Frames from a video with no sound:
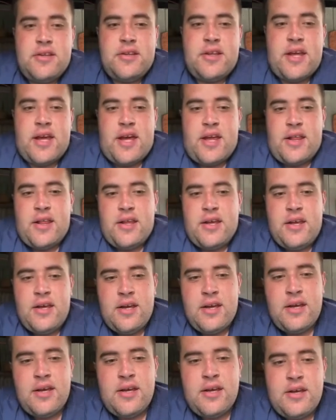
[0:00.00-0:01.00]
that
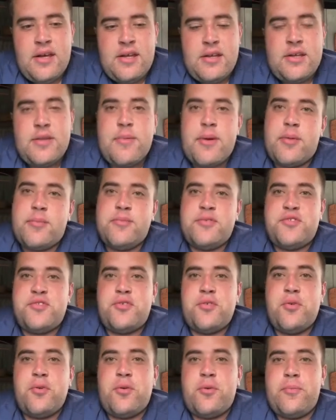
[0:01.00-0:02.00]
the Melbourne
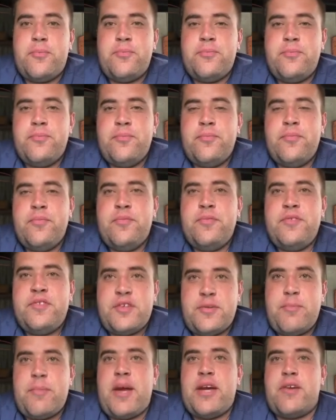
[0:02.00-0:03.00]
Storm
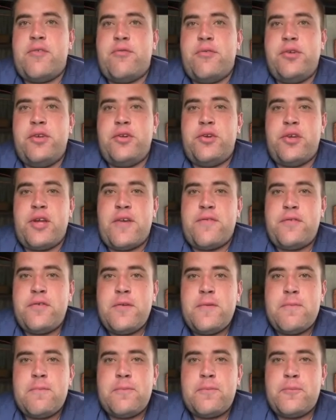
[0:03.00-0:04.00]
didn't make a really good
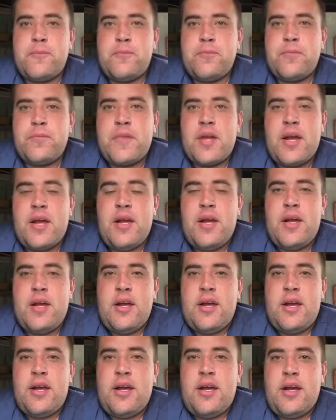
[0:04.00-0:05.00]
effort,
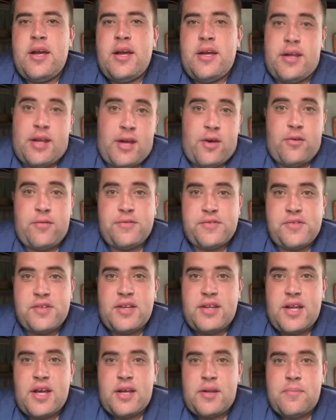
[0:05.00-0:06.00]
and they
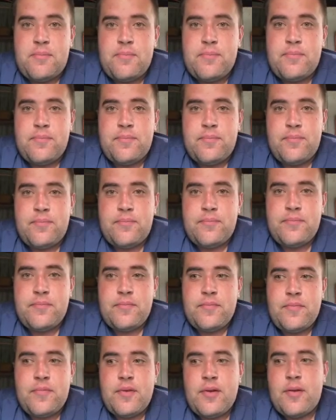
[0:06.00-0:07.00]
obviously did.
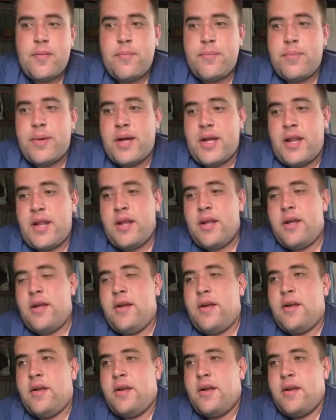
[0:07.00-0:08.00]
But
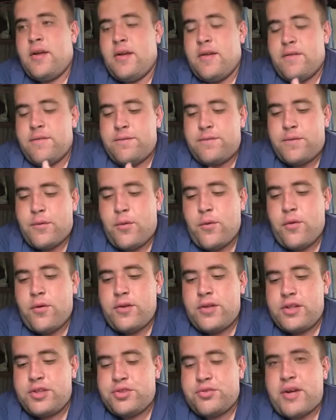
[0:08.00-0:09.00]

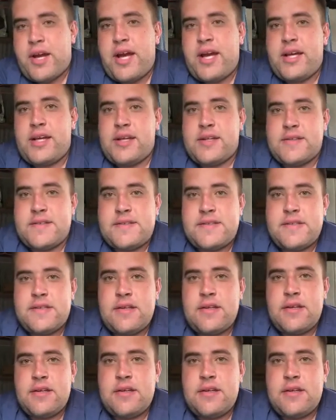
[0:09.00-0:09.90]
for the Dragons,